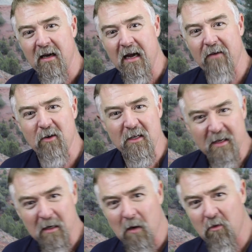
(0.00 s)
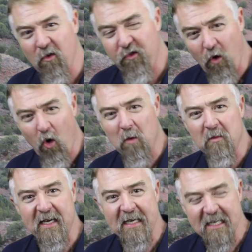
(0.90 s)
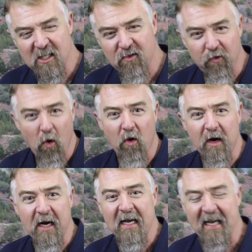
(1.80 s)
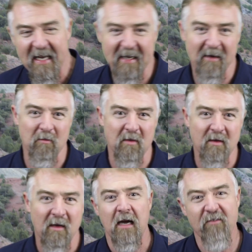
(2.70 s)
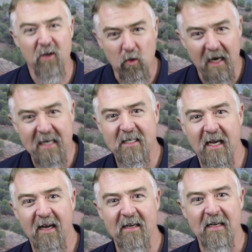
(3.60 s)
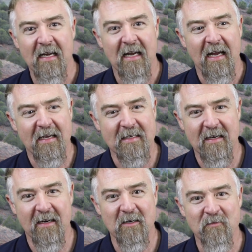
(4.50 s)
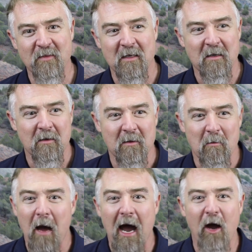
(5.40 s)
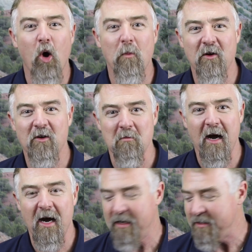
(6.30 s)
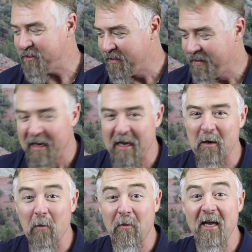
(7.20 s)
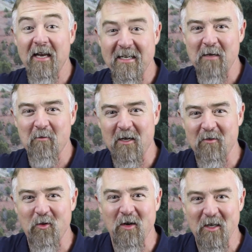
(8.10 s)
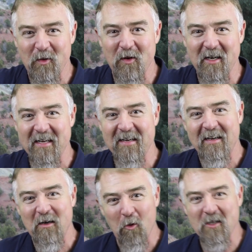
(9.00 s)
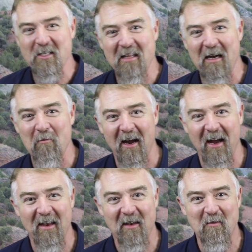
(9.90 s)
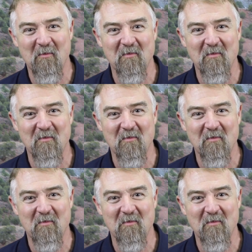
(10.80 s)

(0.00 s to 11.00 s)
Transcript: Everything before me is for Him. Have a great day, and uh, I hope your demise in the pandemic of 2020 wasn't that bad.